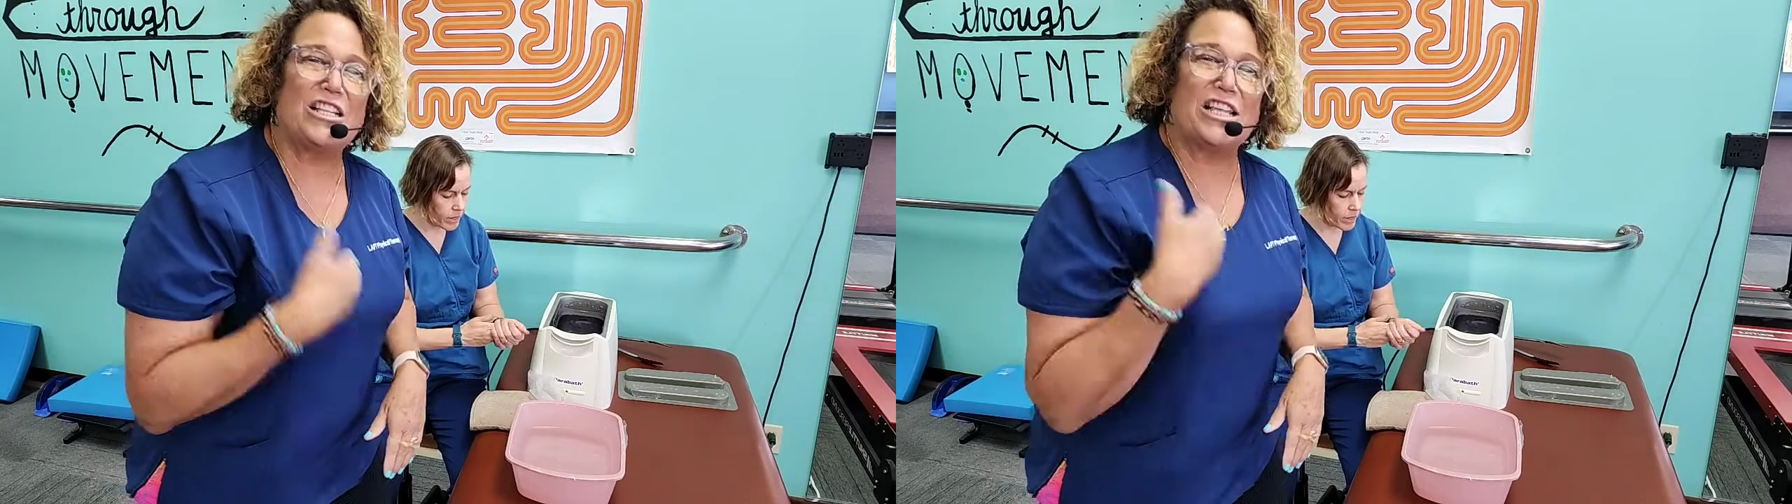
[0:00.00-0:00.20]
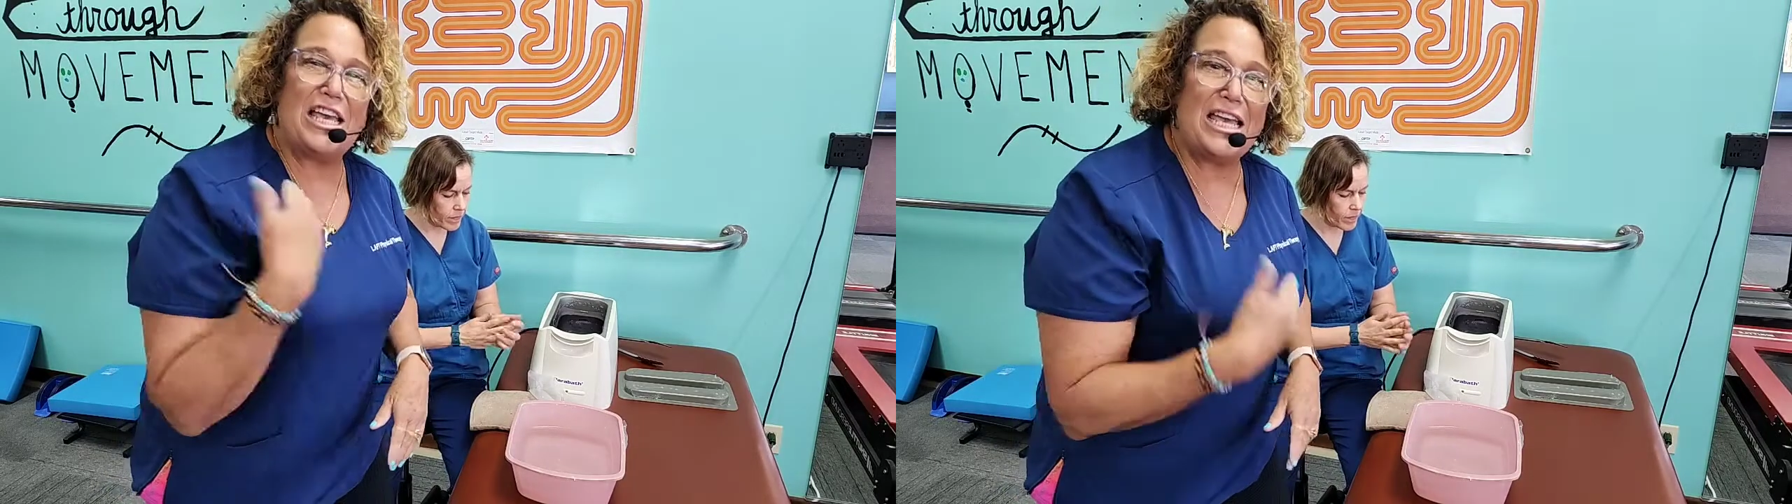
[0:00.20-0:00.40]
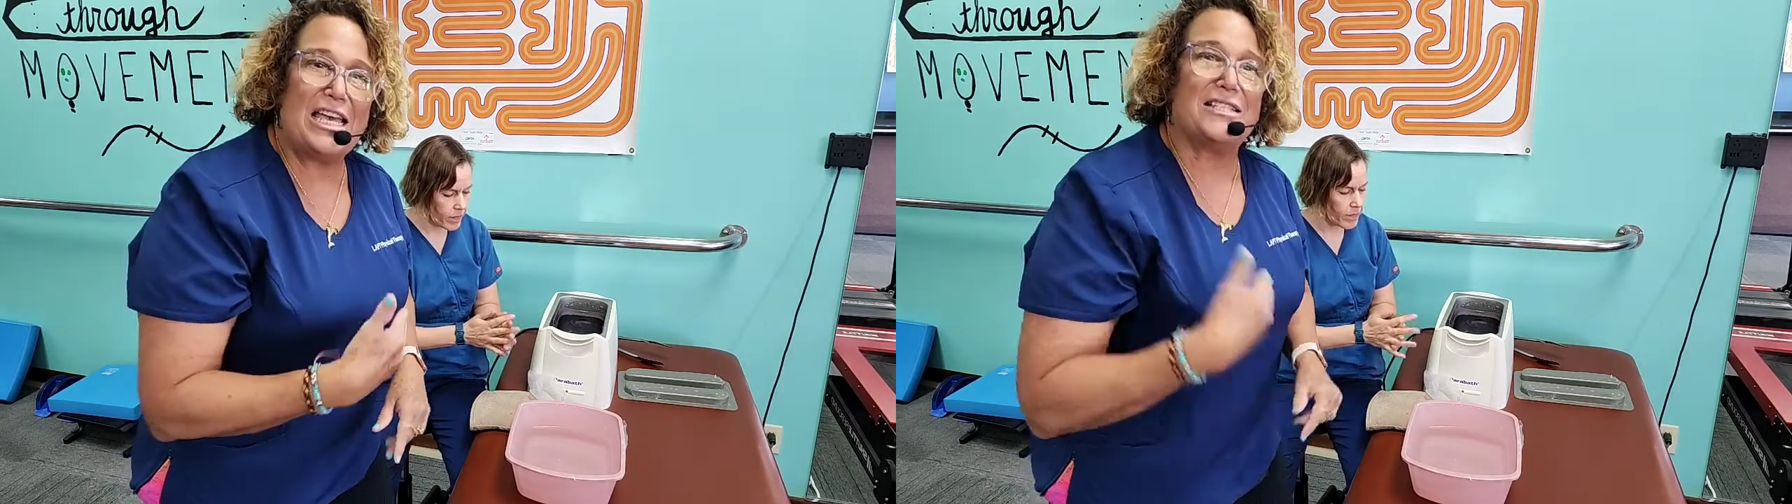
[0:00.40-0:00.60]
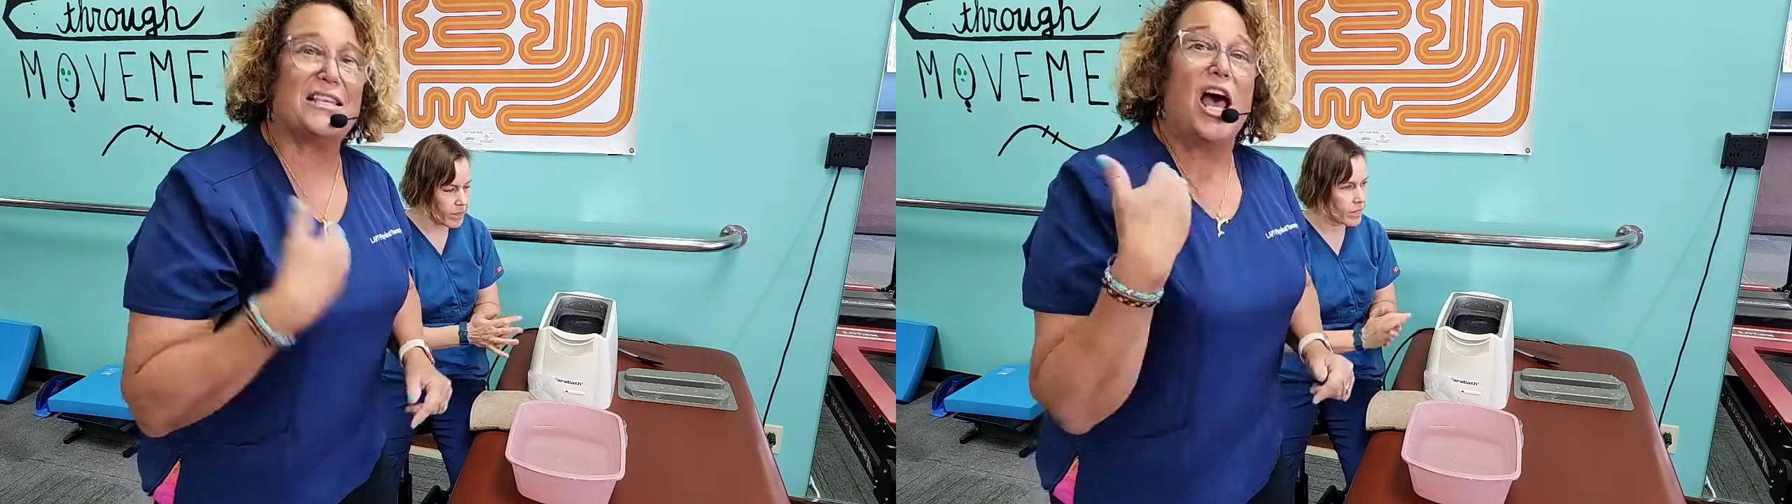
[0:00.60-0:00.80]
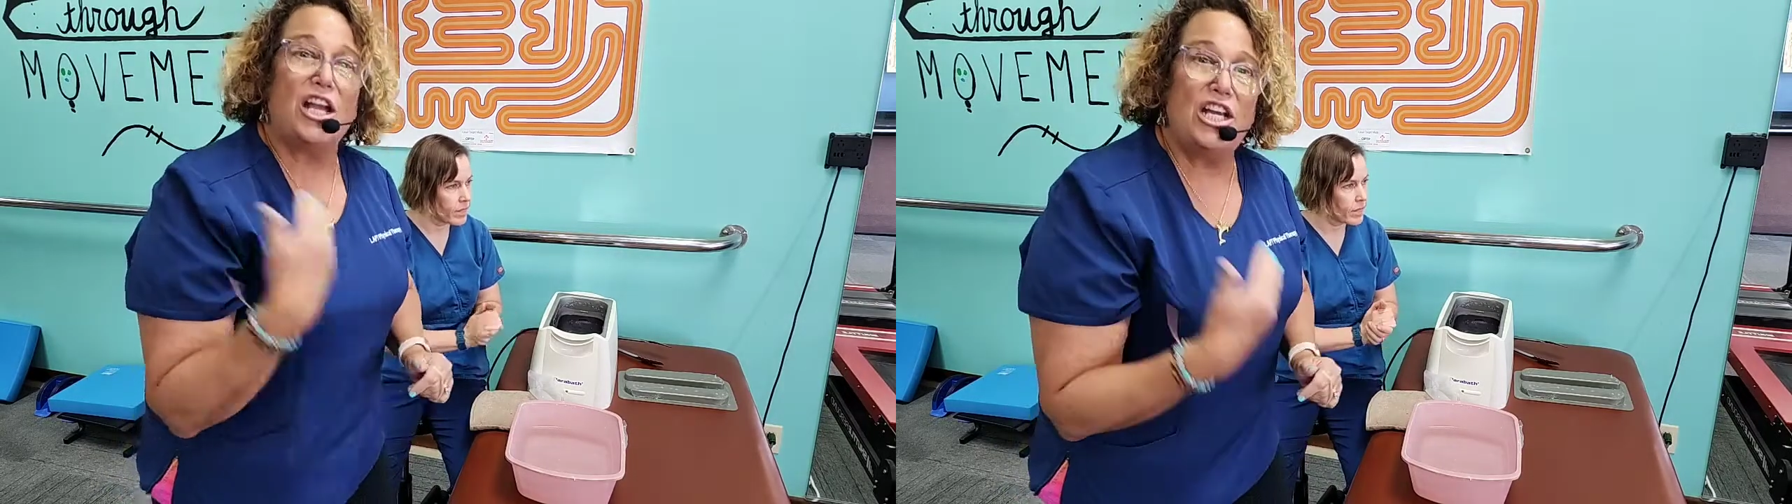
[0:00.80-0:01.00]
is
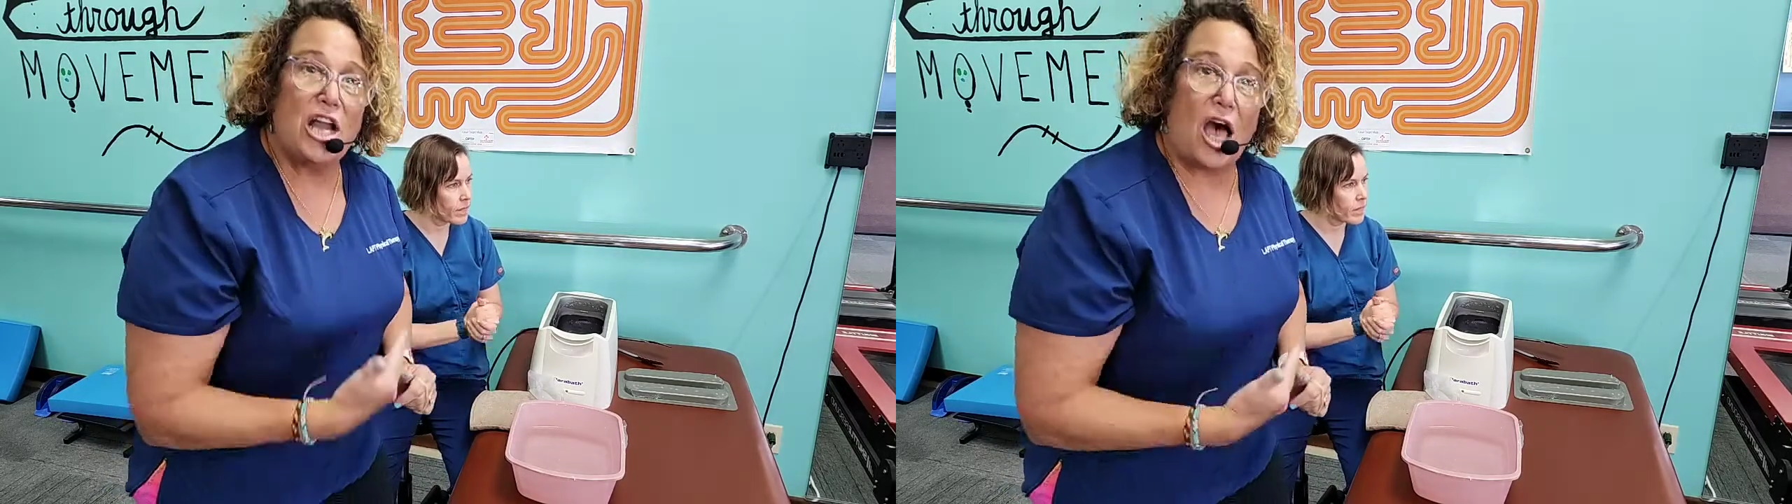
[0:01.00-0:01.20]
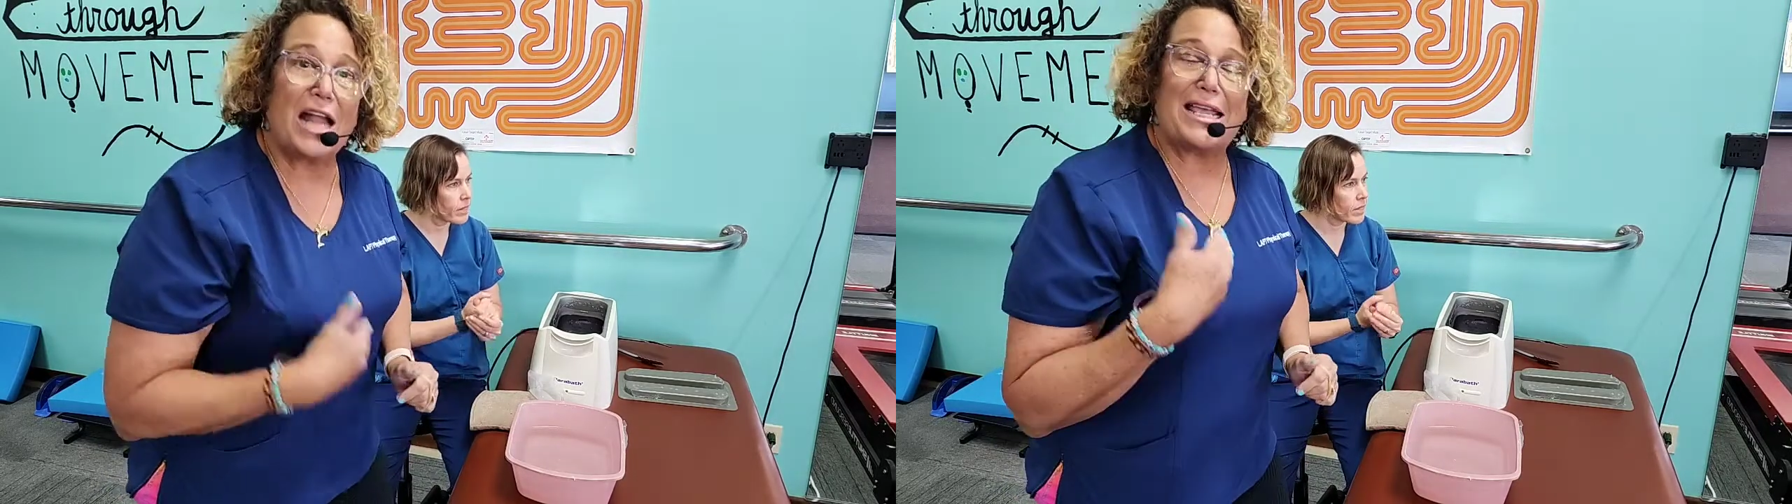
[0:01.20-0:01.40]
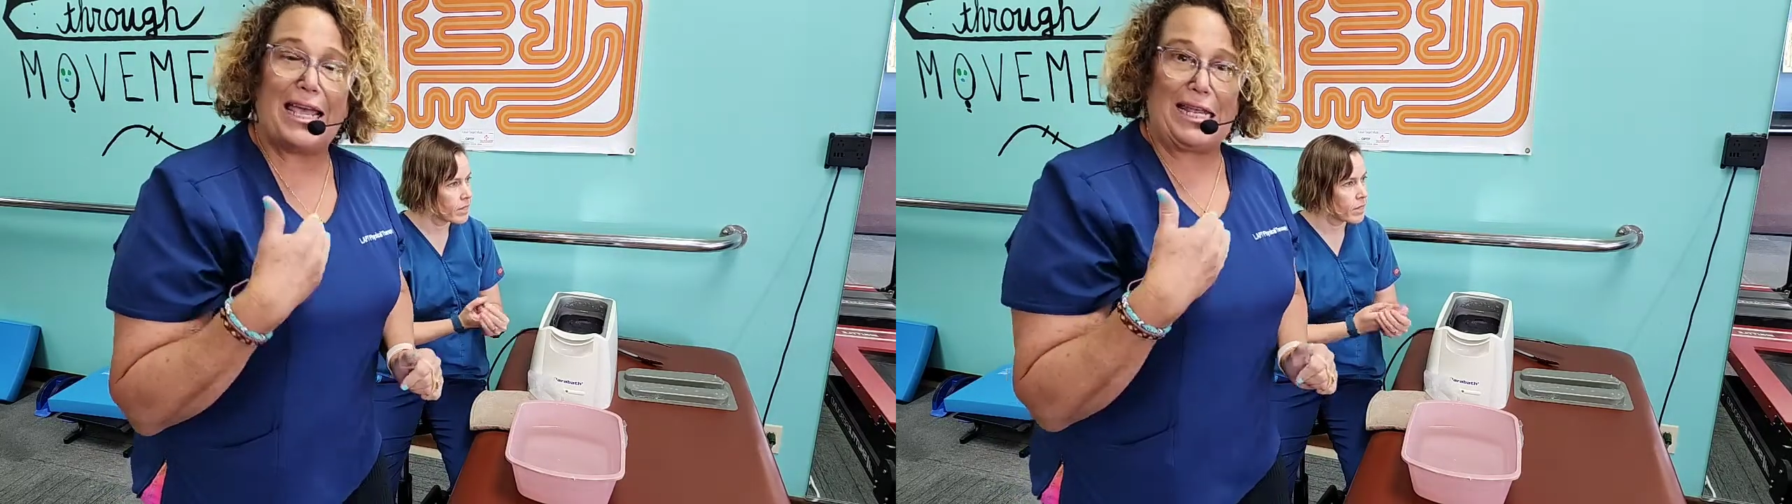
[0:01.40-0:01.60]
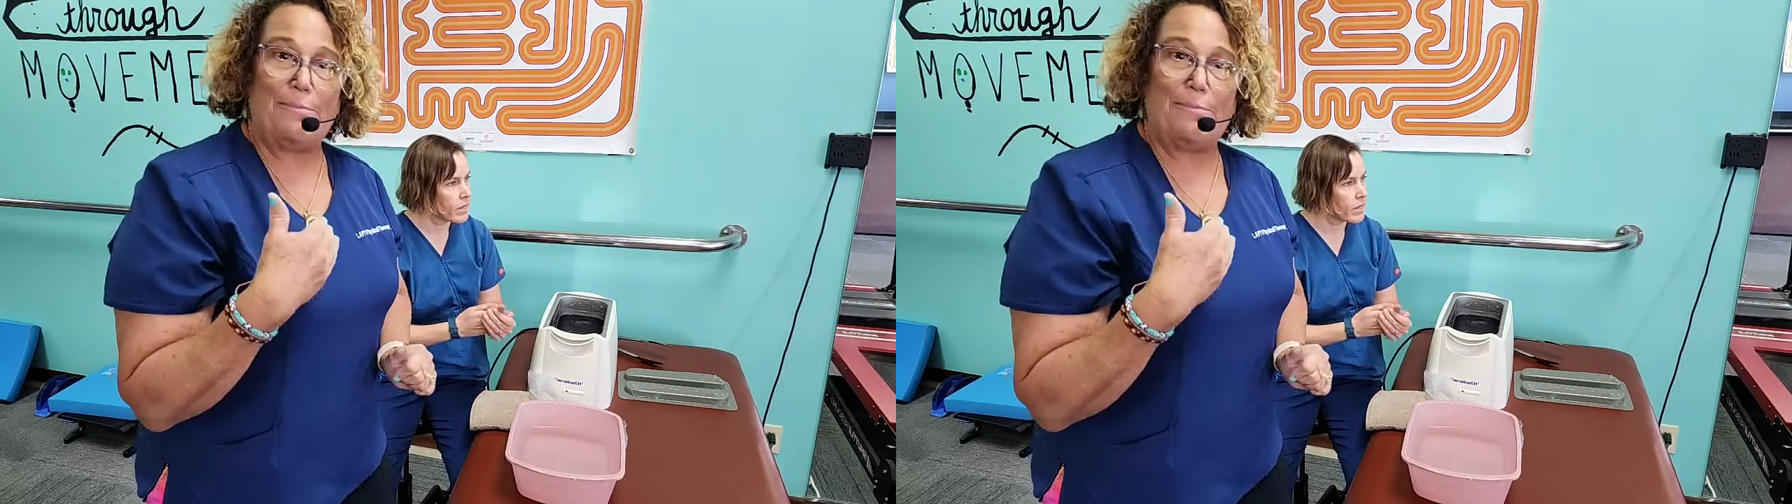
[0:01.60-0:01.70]
not getting